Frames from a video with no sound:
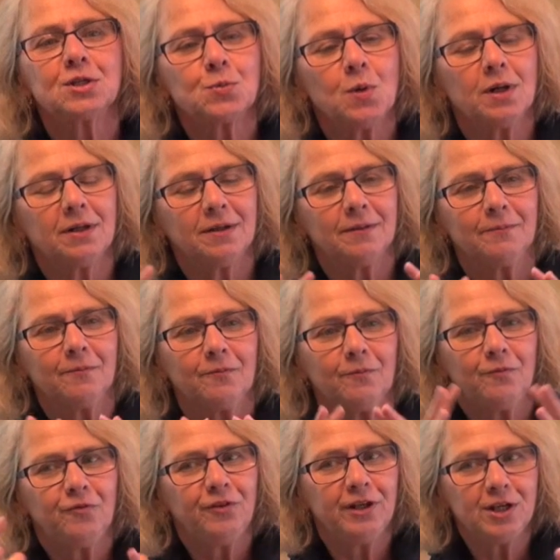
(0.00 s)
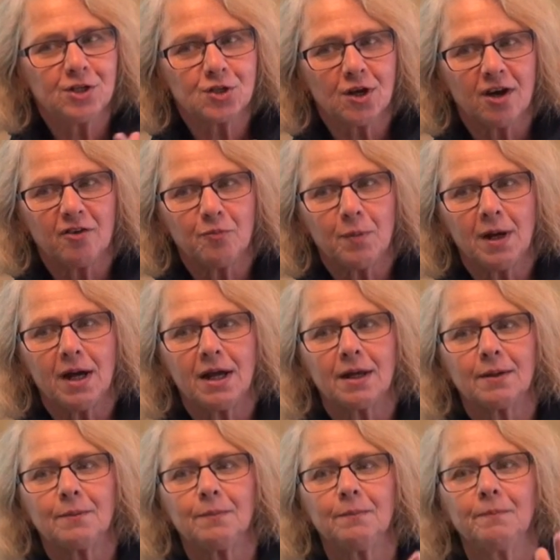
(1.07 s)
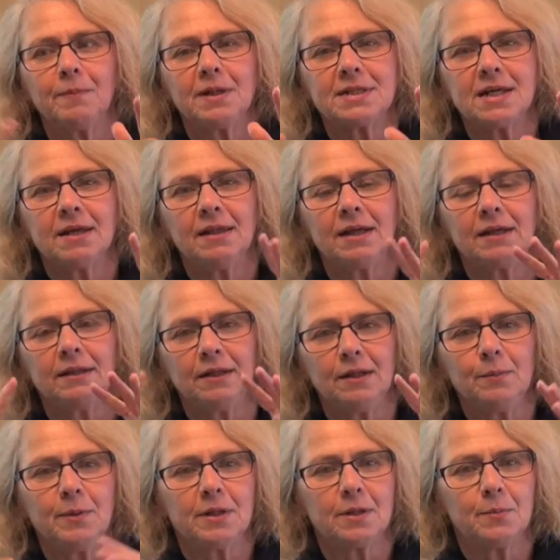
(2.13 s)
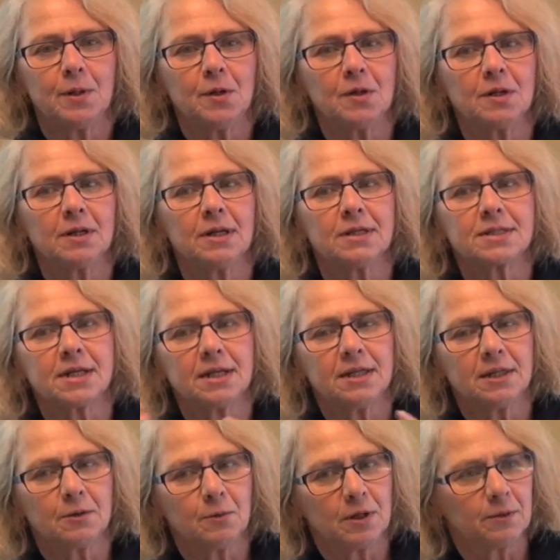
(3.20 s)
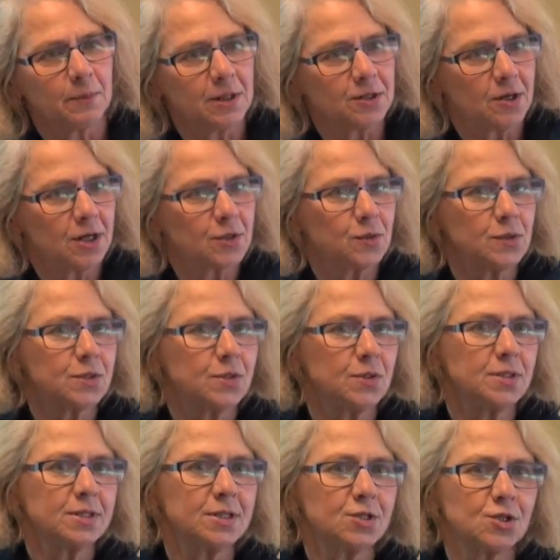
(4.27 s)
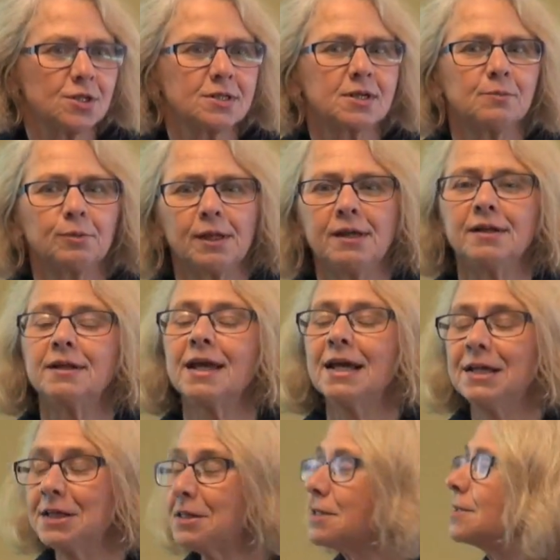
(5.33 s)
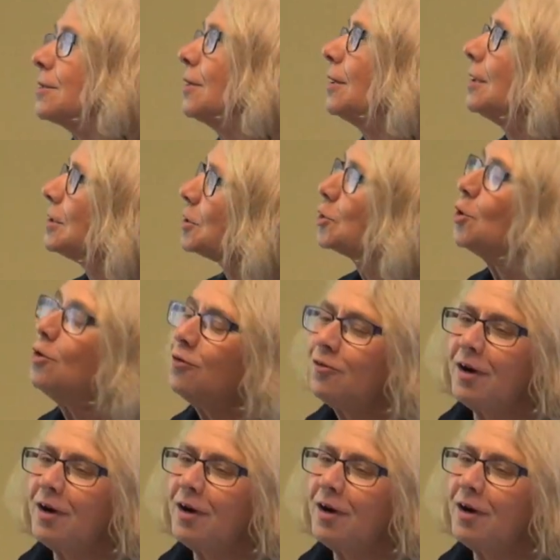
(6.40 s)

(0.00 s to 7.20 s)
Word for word: just want to finish off by, by telling a little bit about a study that one of my doctoral students has just completed, and it's so